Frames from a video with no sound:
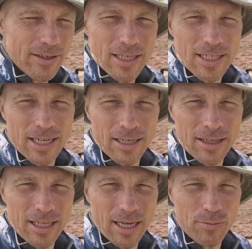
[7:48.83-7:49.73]
here in the sun
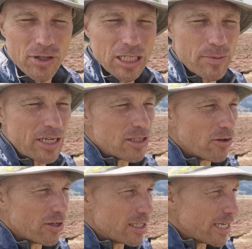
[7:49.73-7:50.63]
and the breeze, but it's
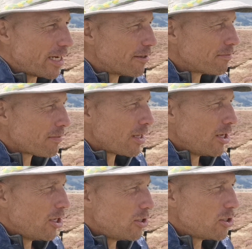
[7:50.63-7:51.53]
not going to take
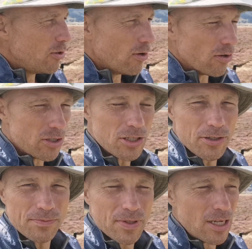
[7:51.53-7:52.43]
too long to
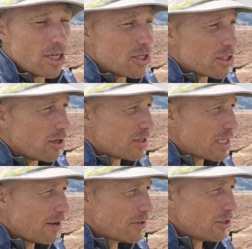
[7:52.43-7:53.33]
do. So
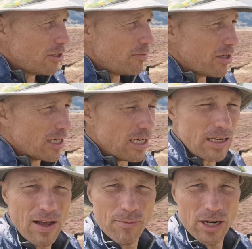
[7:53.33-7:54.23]
this afternoon we're going to
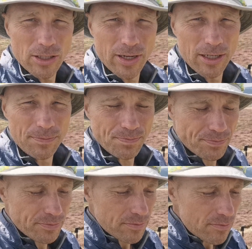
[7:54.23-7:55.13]
leave Aberedw Hill,
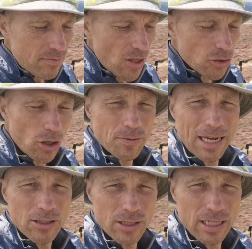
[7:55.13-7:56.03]
drop
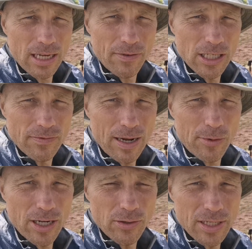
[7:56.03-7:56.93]
down to the village of
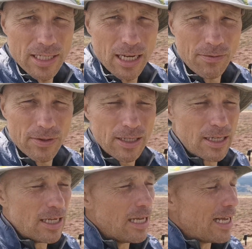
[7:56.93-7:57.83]
Aberedw itself.
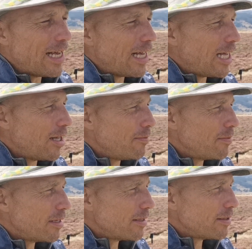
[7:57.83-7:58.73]

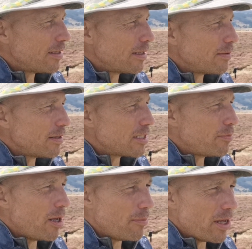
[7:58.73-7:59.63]
There's
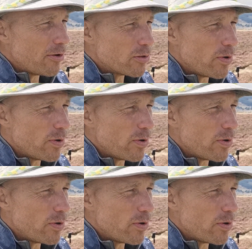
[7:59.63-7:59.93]
a pub there